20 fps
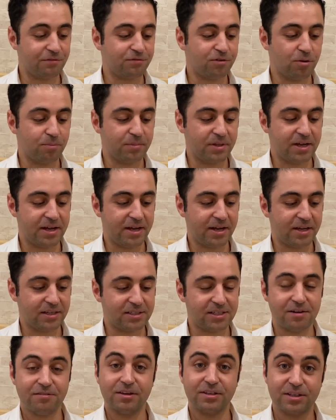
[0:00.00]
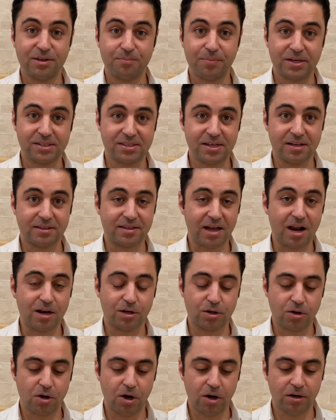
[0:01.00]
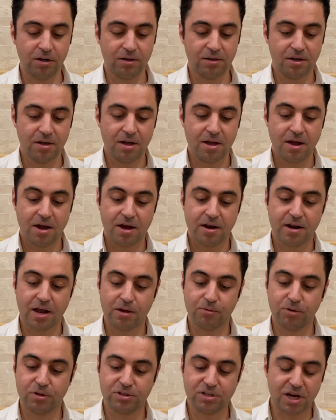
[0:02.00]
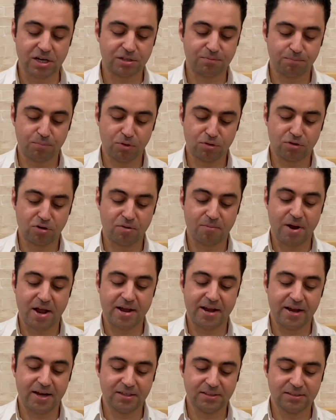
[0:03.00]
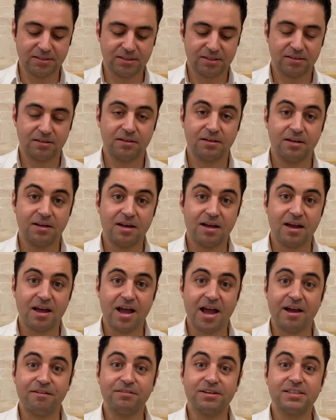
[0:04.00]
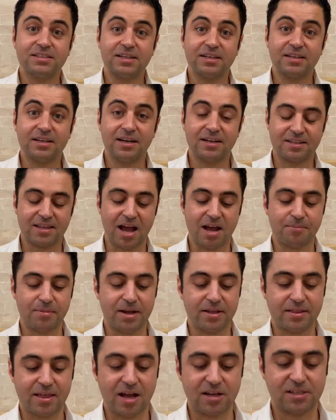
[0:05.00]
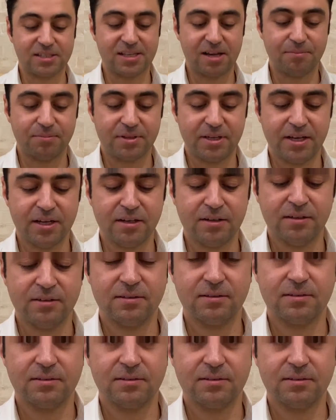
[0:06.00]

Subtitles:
from the 70% alcohol. And I will just put on my hands every single time I touch something.